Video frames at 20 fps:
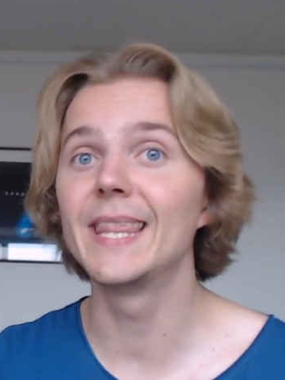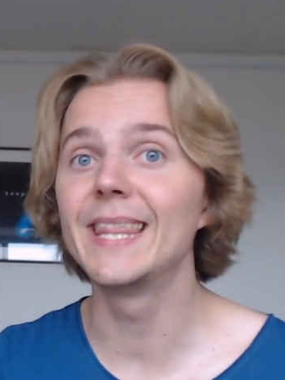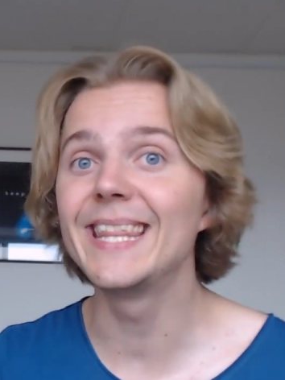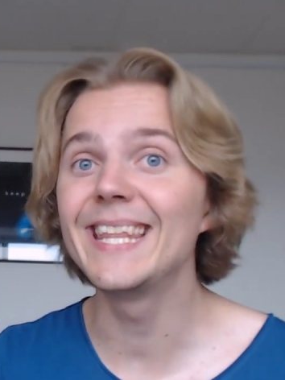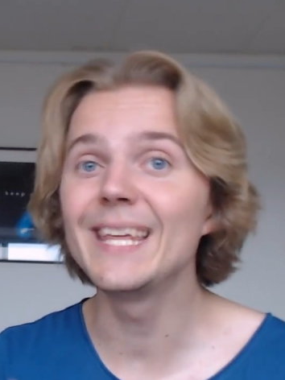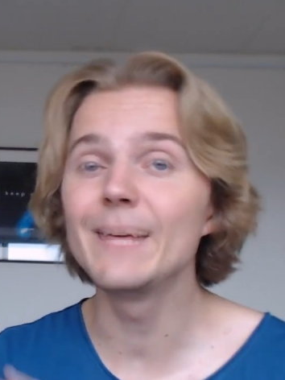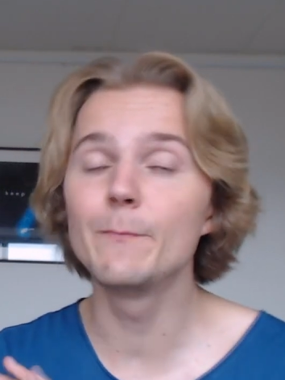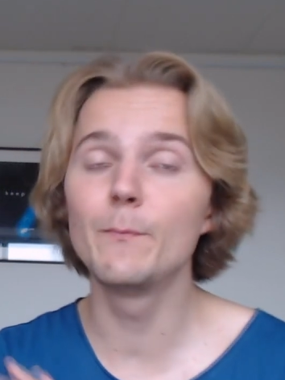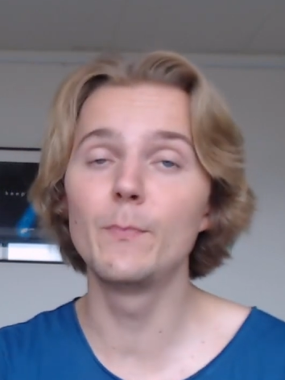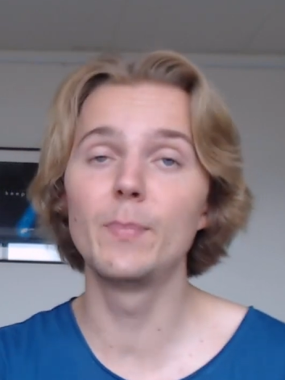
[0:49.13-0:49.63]

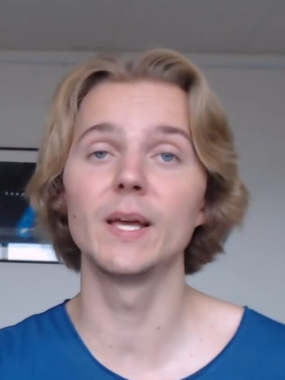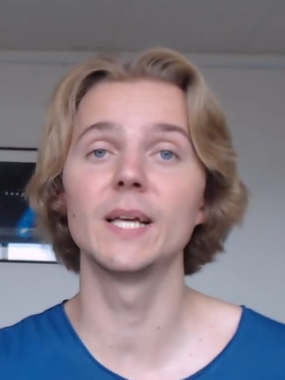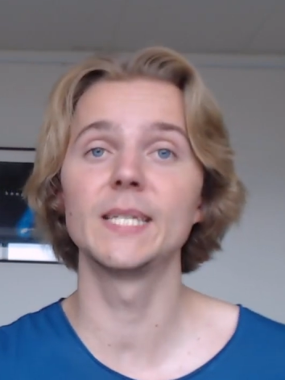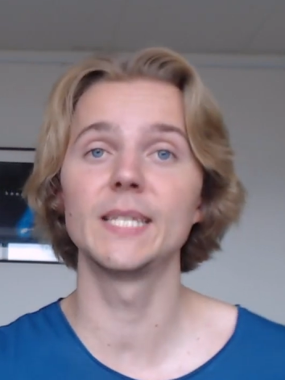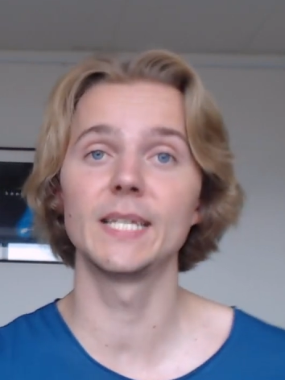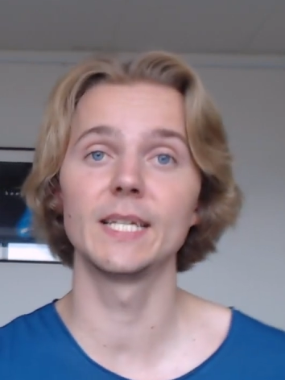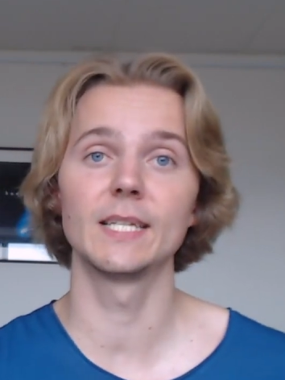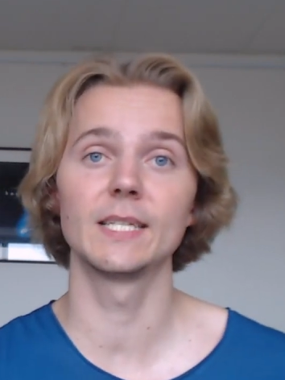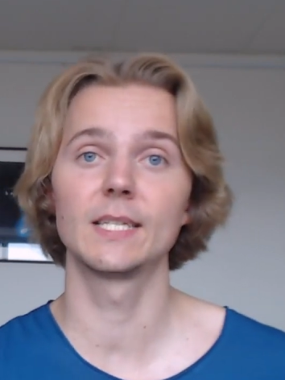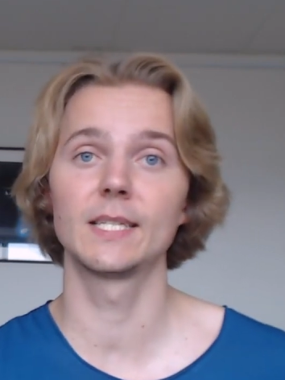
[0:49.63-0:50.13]
the
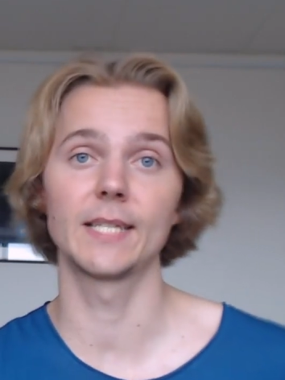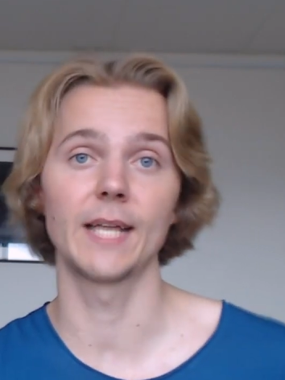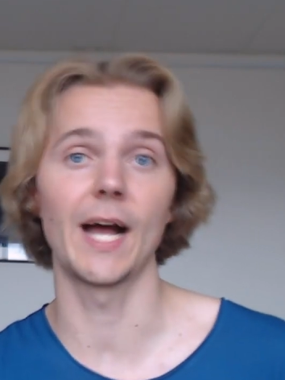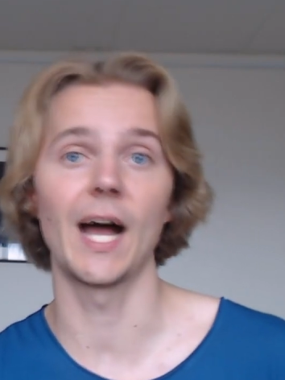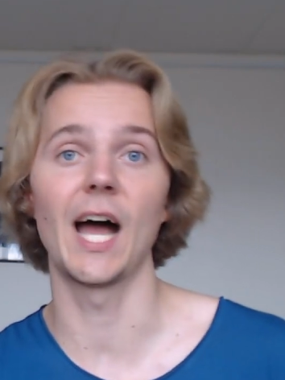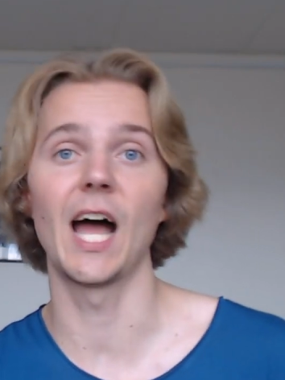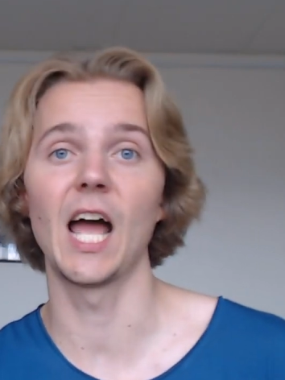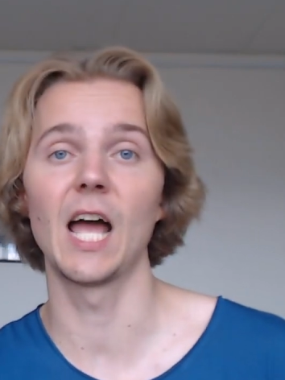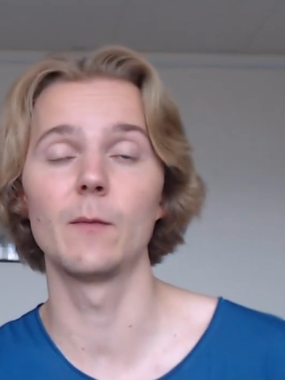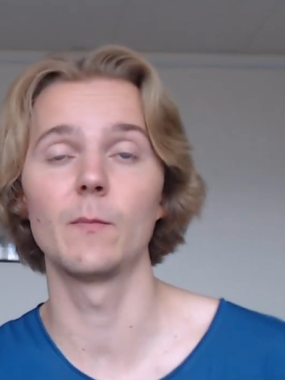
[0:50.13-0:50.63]
busiest
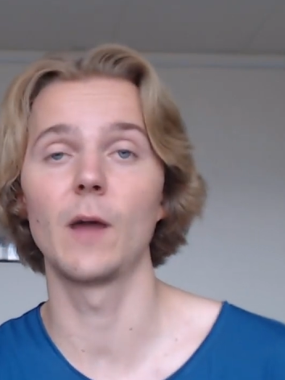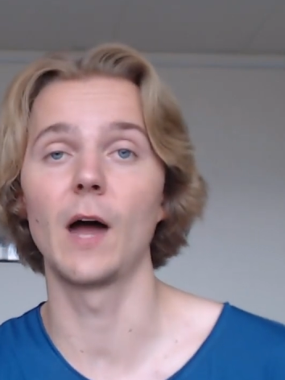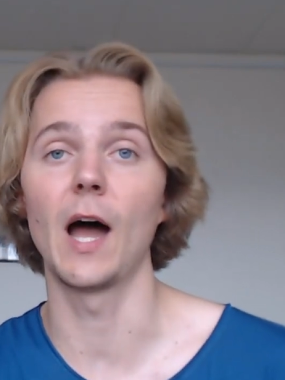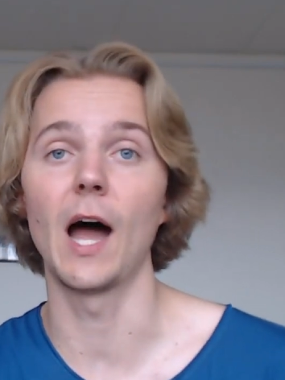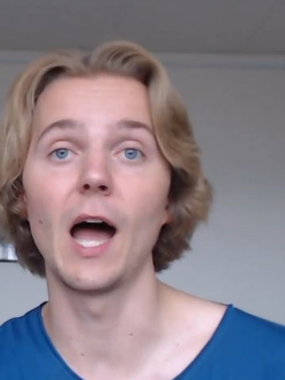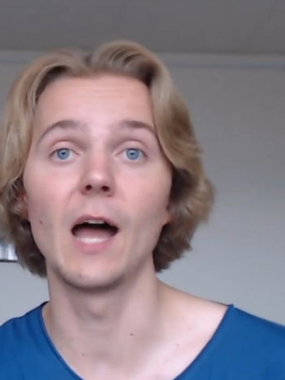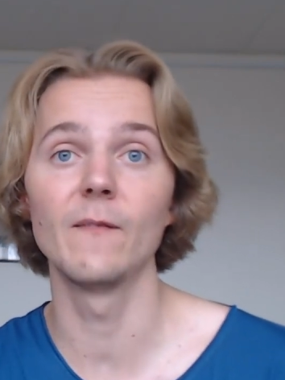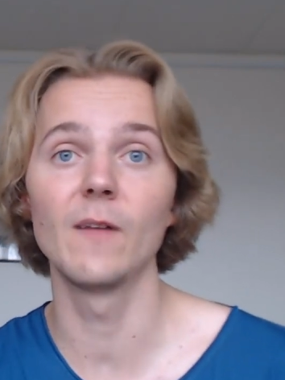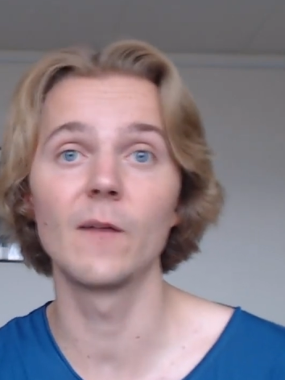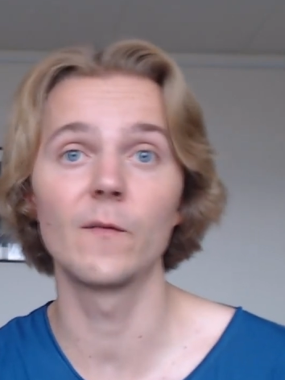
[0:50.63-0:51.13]
time
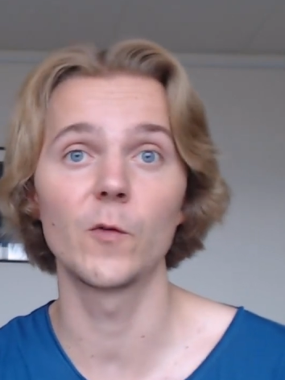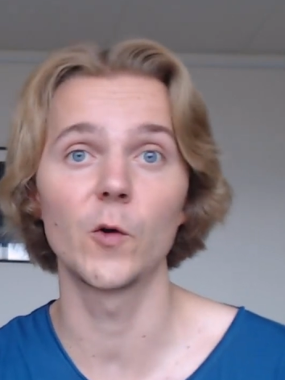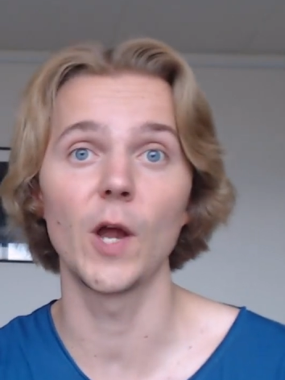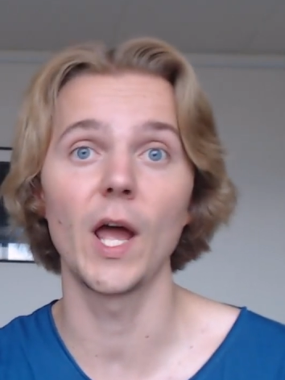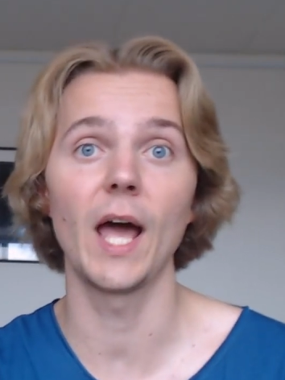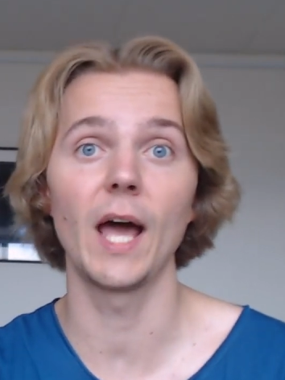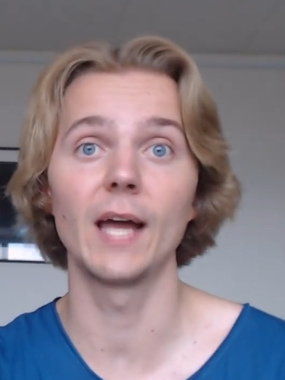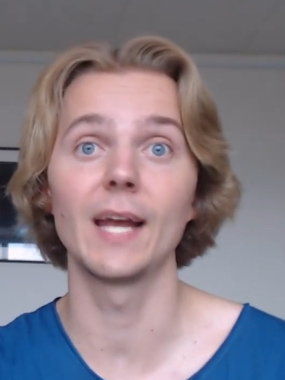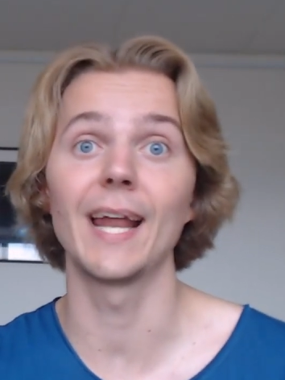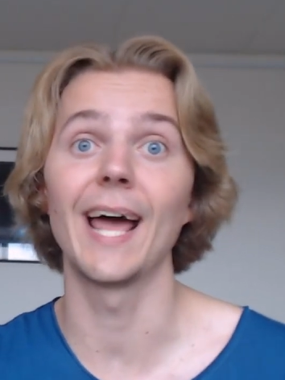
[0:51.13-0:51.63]
I've ever
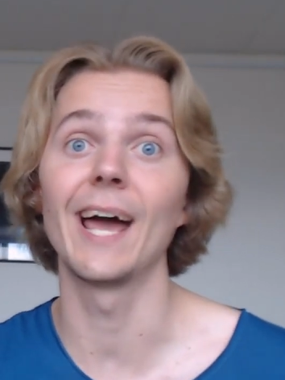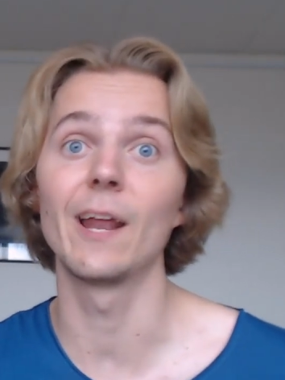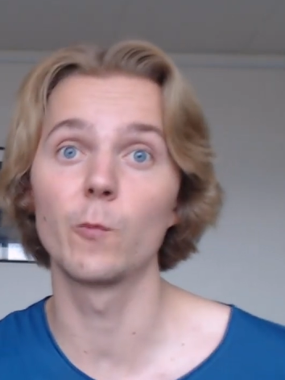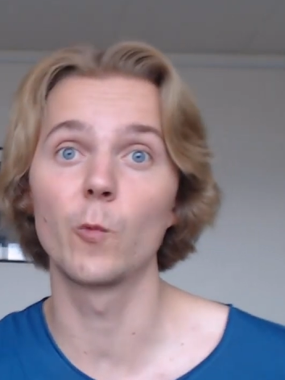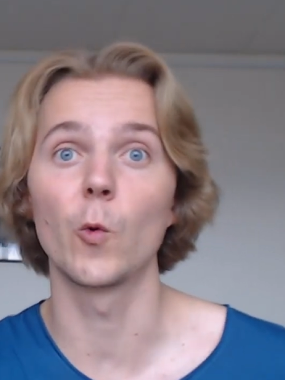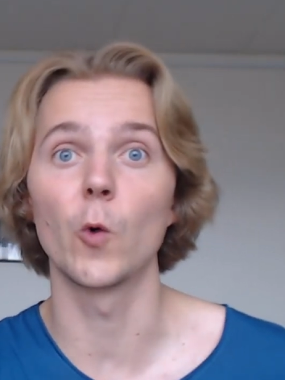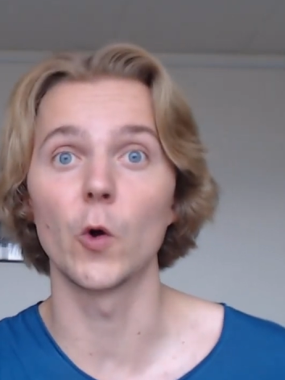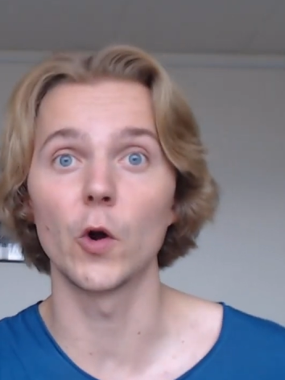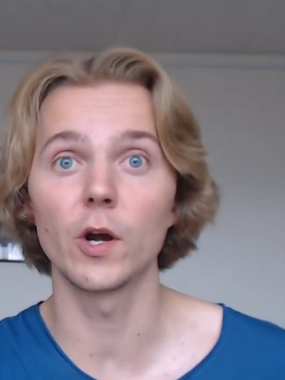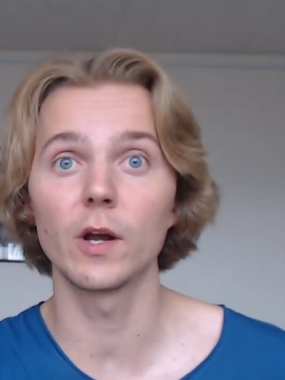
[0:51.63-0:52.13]
had at
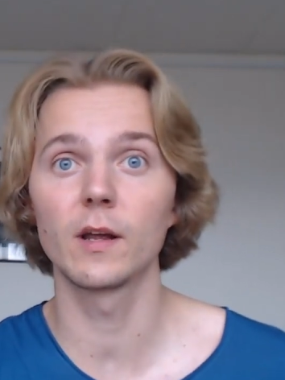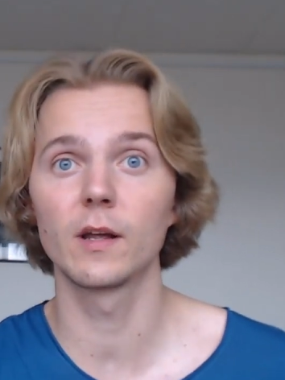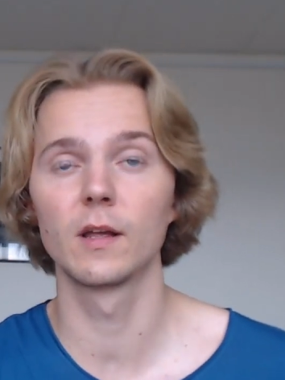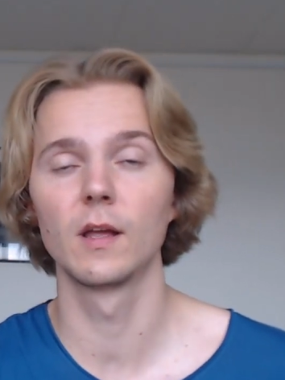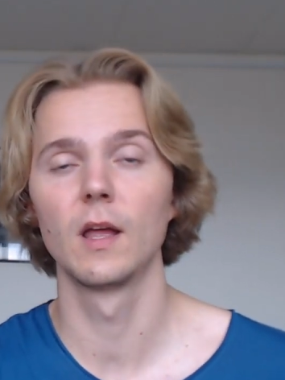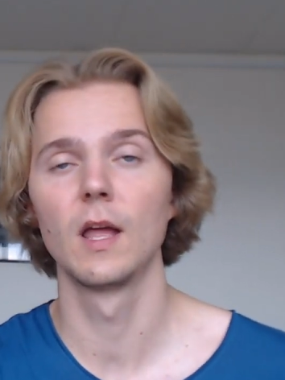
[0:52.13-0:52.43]
work.